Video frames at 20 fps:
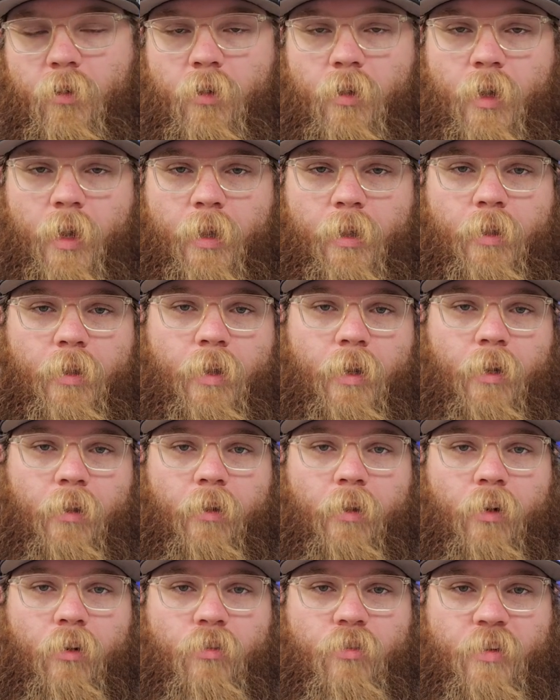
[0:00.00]
You can get a
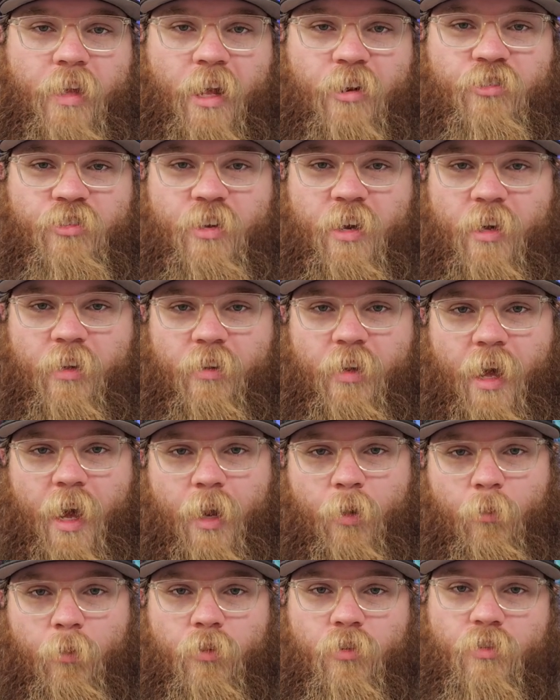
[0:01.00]
little sketchy
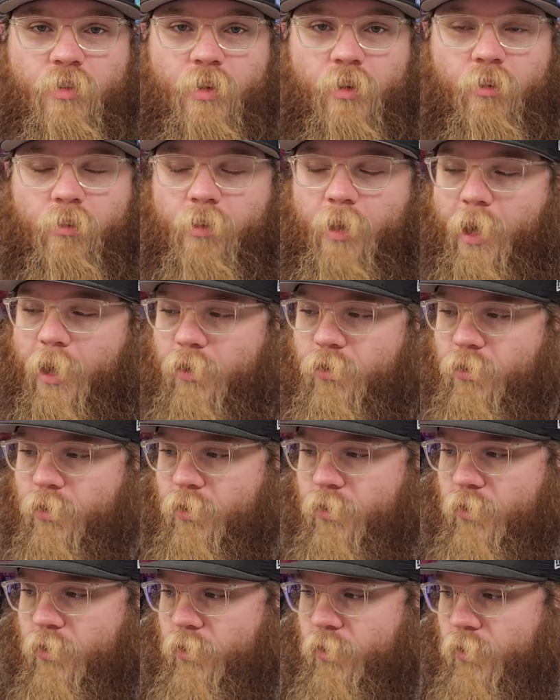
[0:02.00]
online with sealed
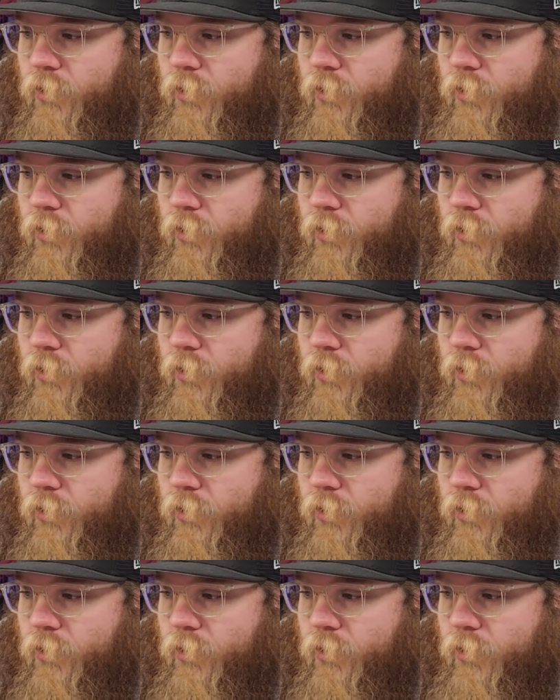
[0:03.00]
cases.